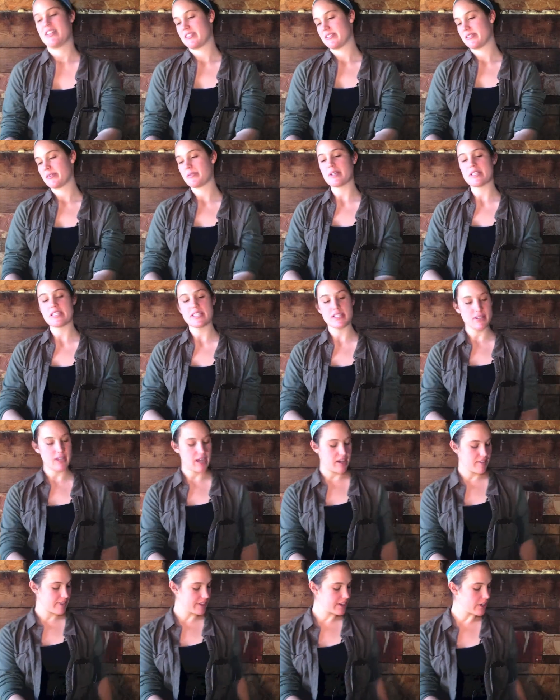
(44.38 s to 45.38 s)
So once you
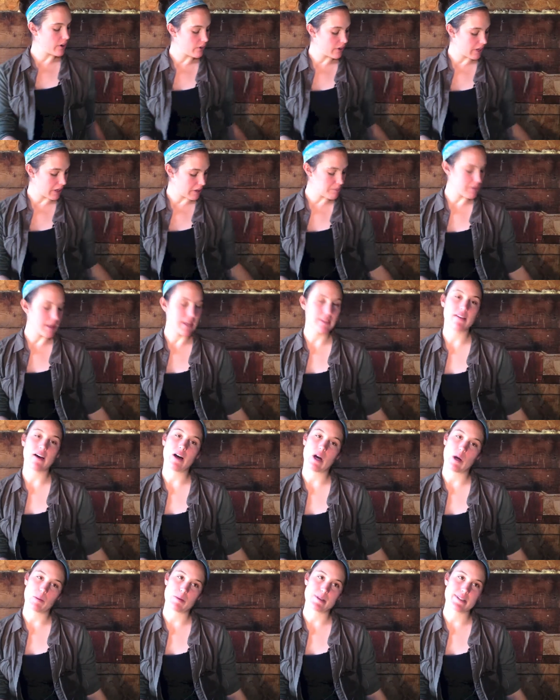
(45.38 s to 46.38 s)
have the goat up and the
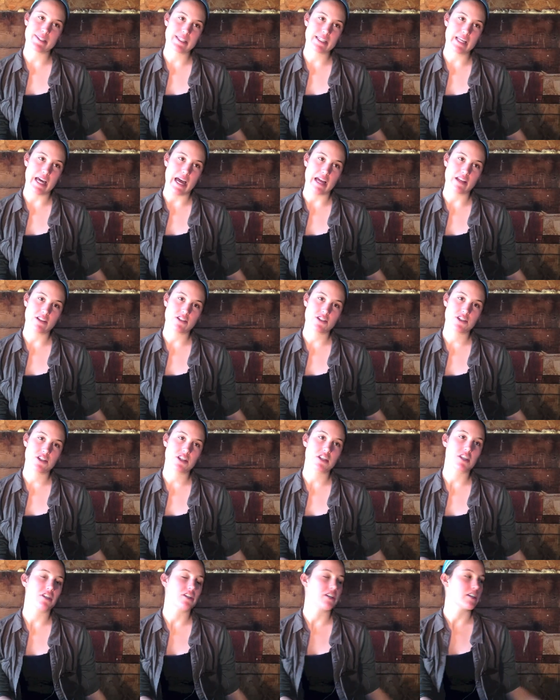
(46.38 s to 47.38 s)
hobbles
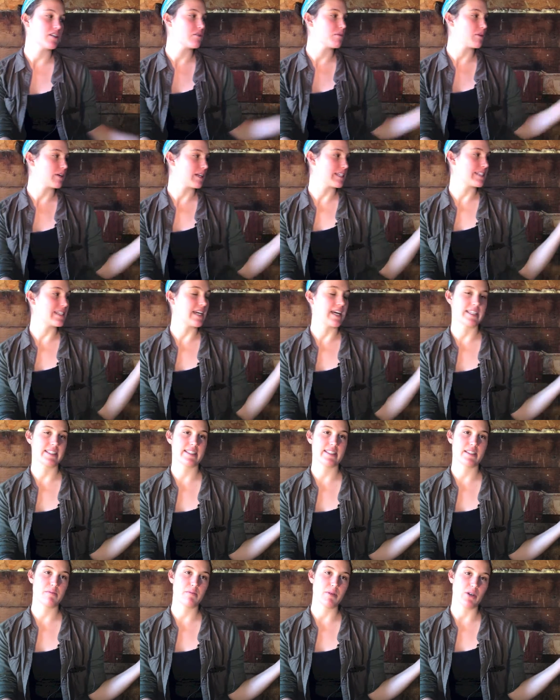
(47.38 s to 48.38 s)
attached, you're going to want to
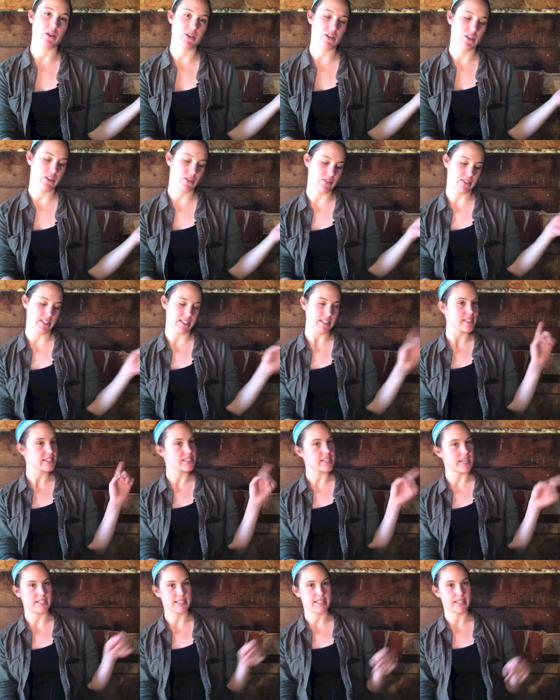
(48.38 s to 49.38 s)
test the milk using the
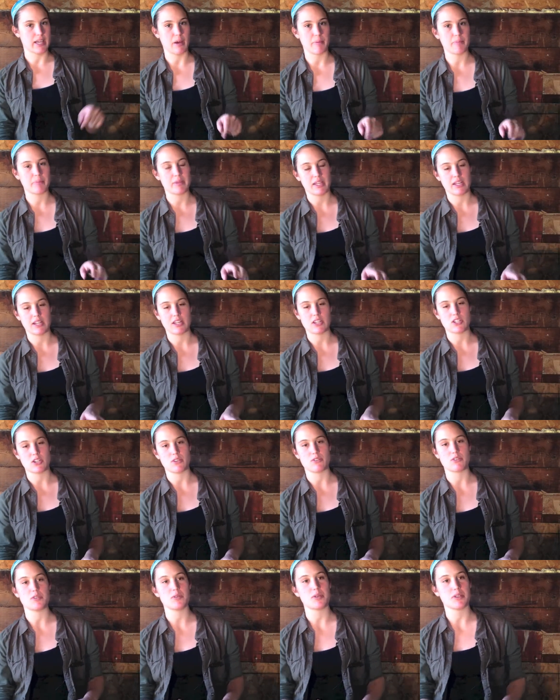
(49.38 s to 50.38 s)
test cup that I
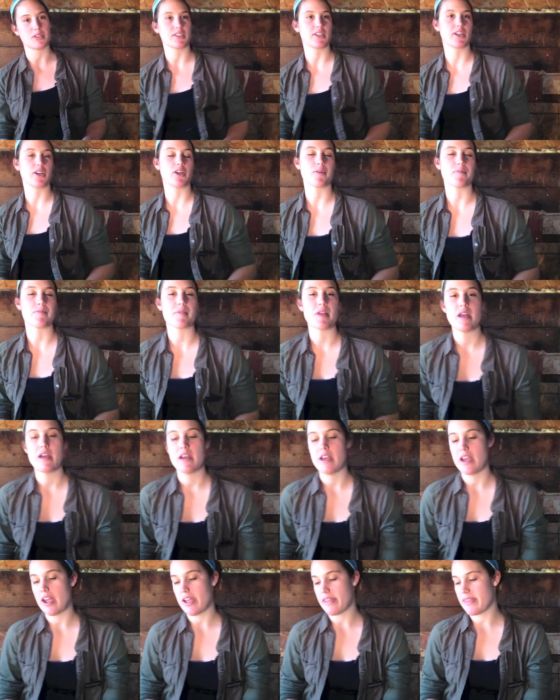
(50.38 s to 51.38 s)
showed you earlier.
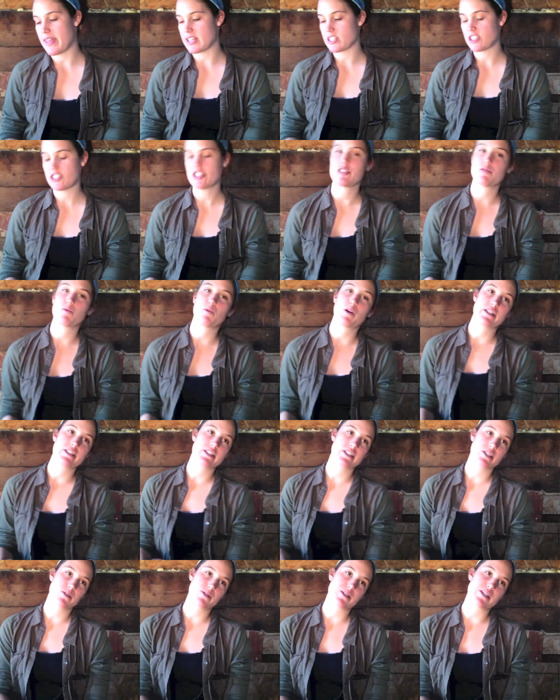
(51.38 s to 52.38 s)
And that's just one
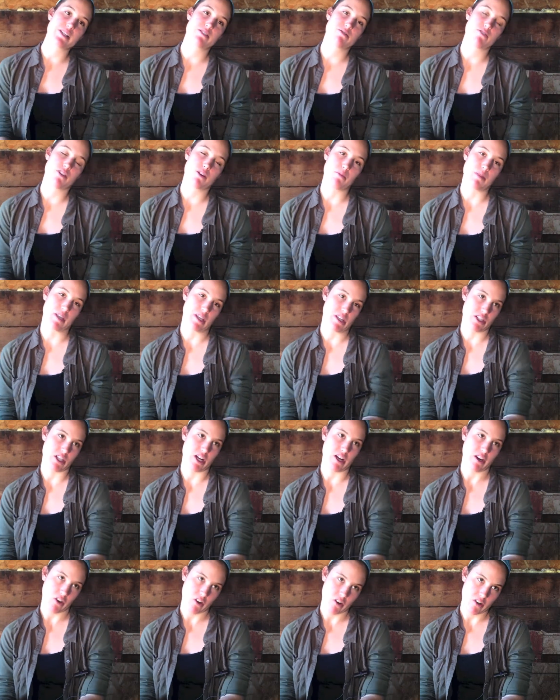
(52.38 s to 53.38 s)
squeeze from each
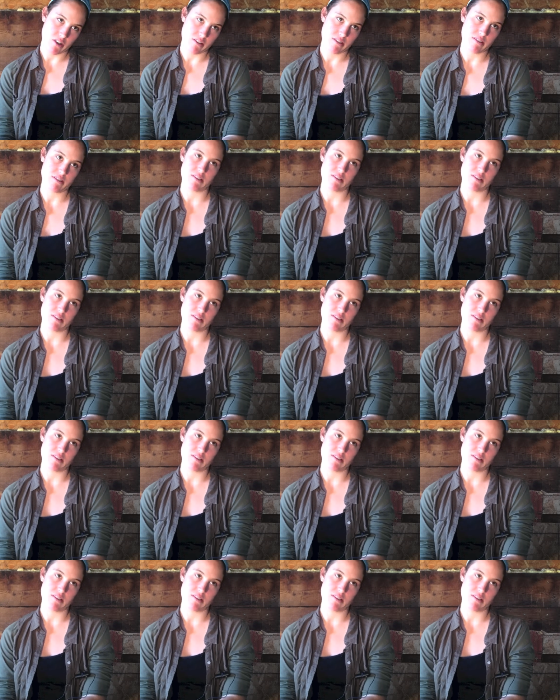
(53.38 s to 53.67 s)
udder,